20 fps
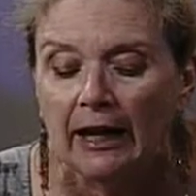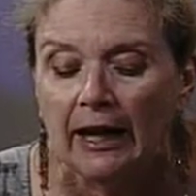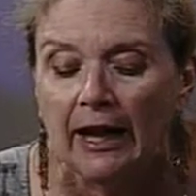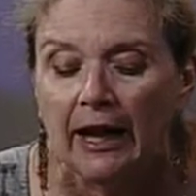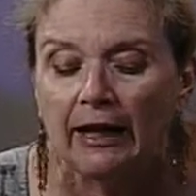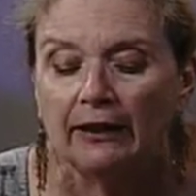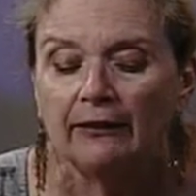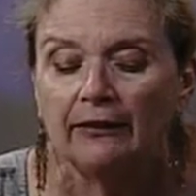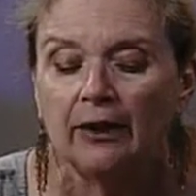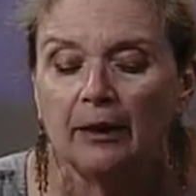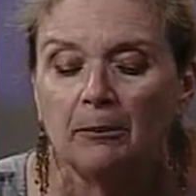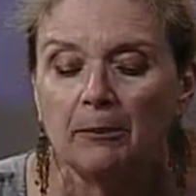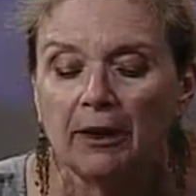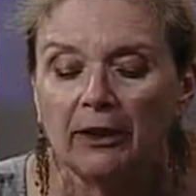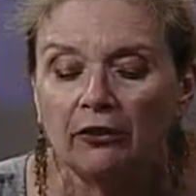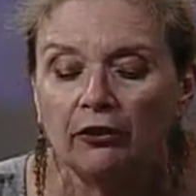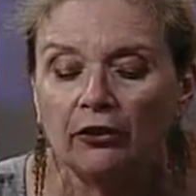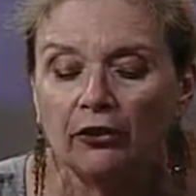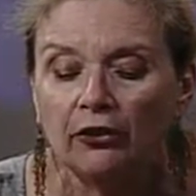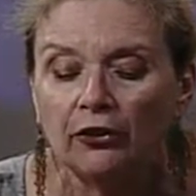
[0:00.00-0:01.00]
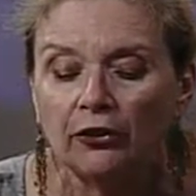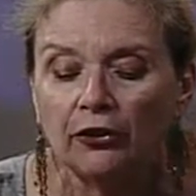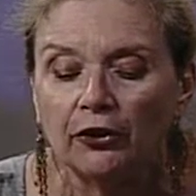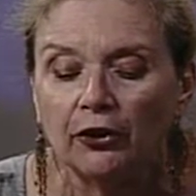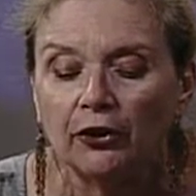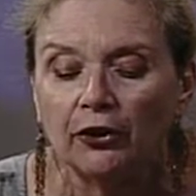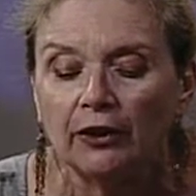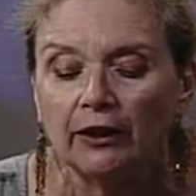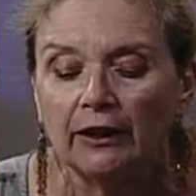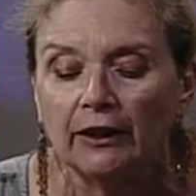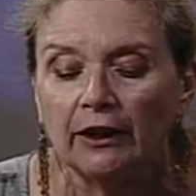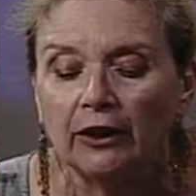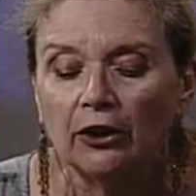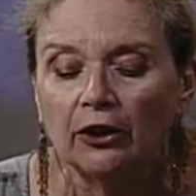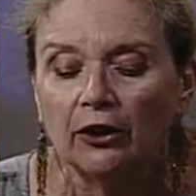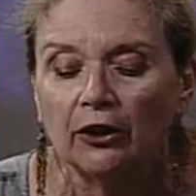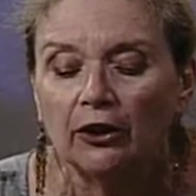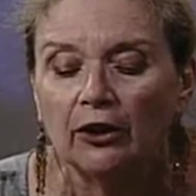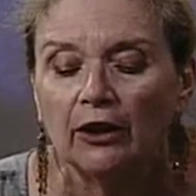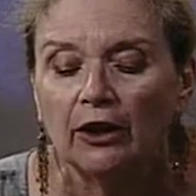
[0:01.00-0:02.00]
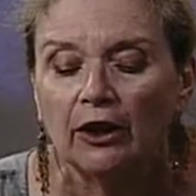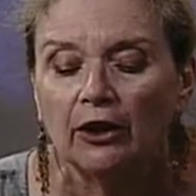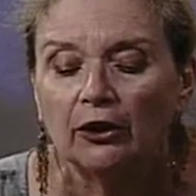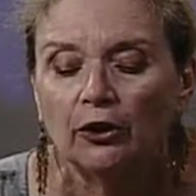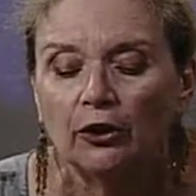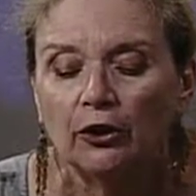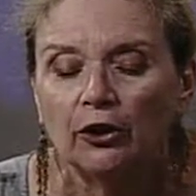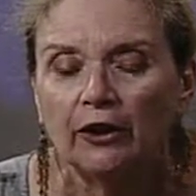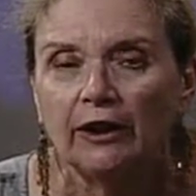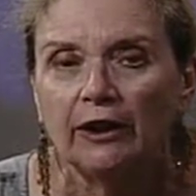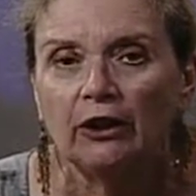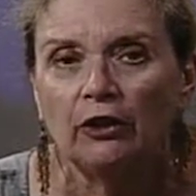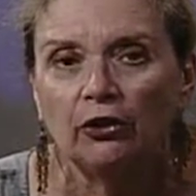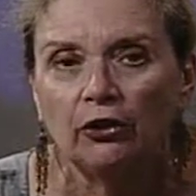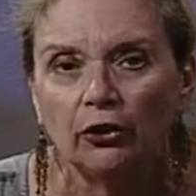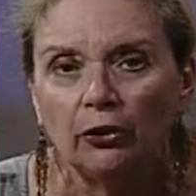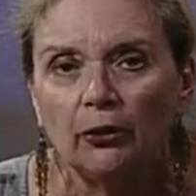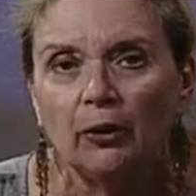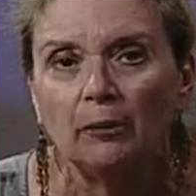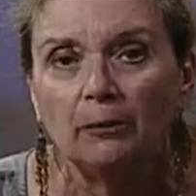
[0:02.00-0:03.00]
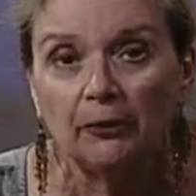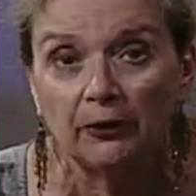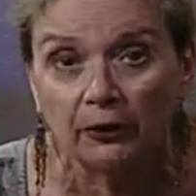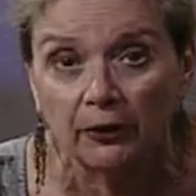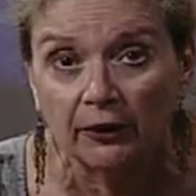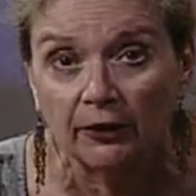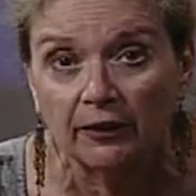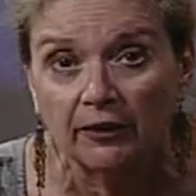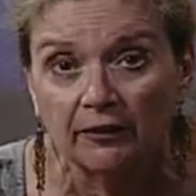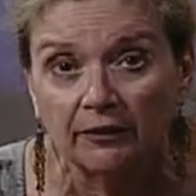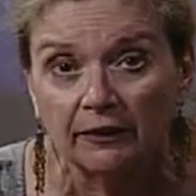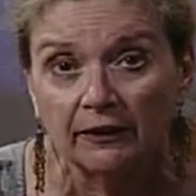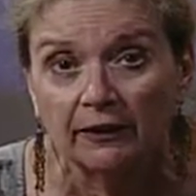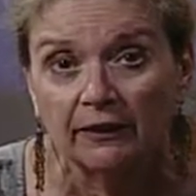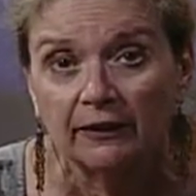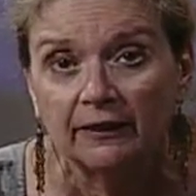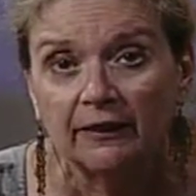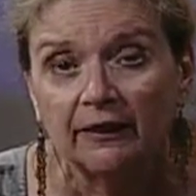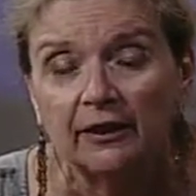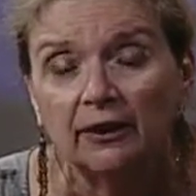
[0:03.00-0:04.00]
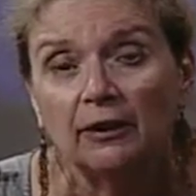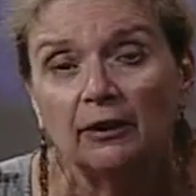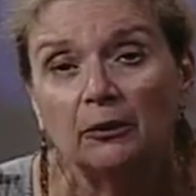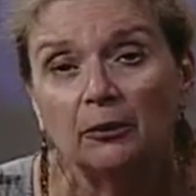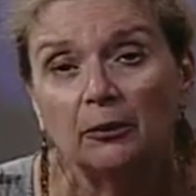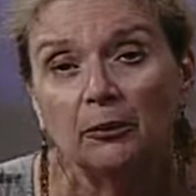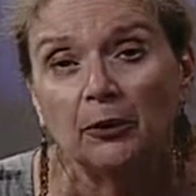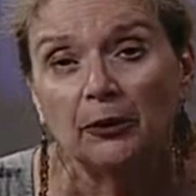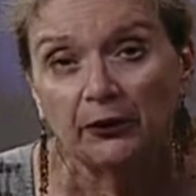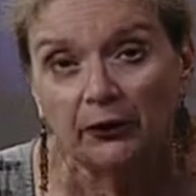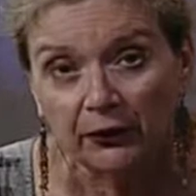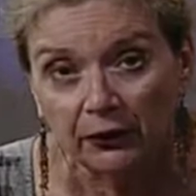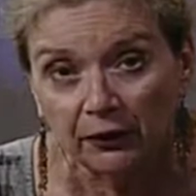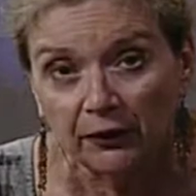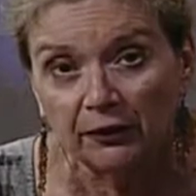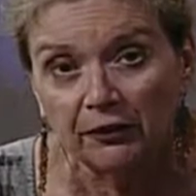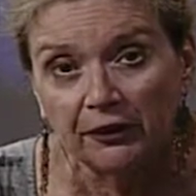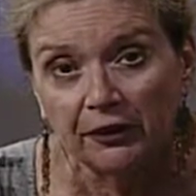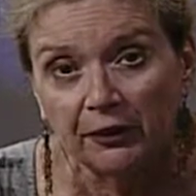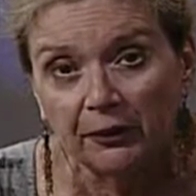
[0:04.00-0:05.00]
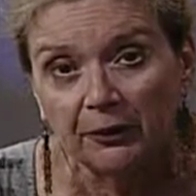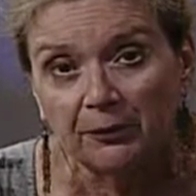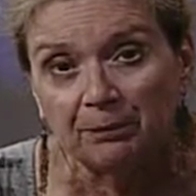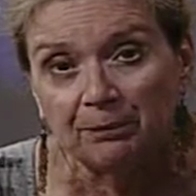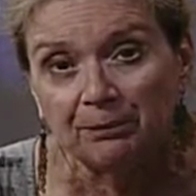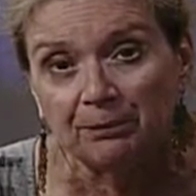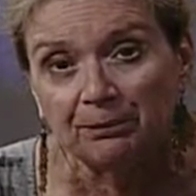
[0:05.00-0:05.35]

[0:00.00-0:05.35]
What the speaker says: As I mentioned earlier, learning to observe will serve you.